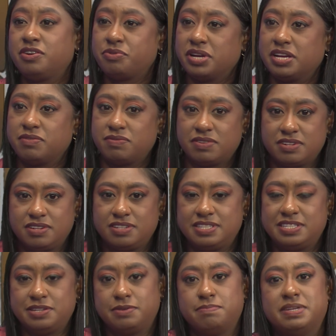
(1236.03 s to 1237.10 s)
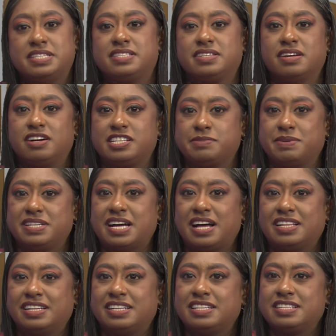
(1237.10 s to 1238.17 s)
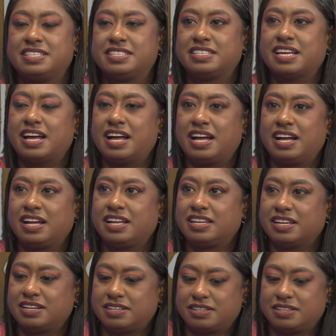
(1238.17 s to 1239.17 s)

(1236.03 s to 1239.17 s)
grateful to Miss Hospitalis, and